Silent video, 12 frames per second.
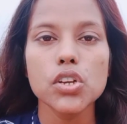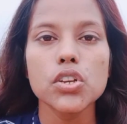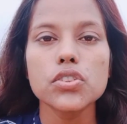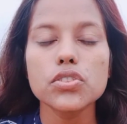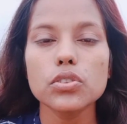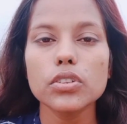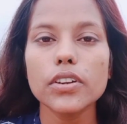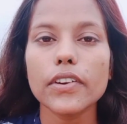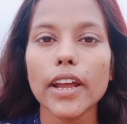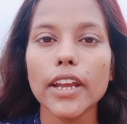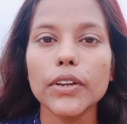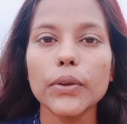So
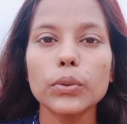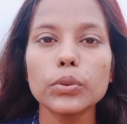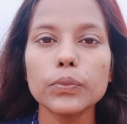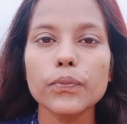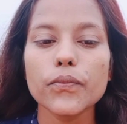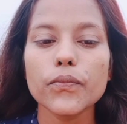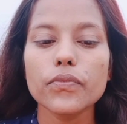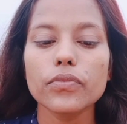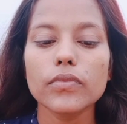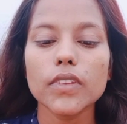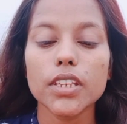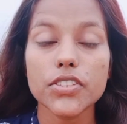try to
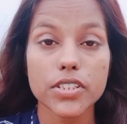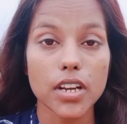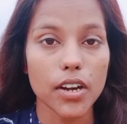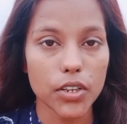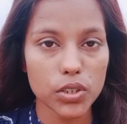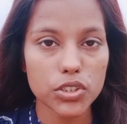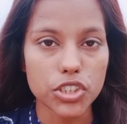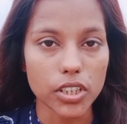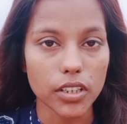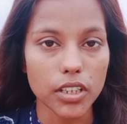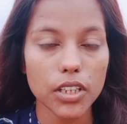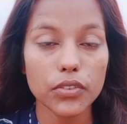start your
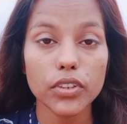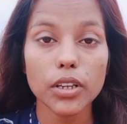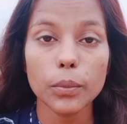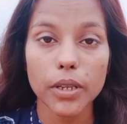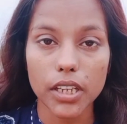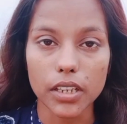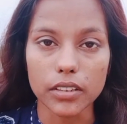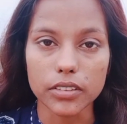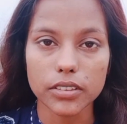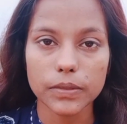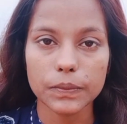journey if you're a beginner.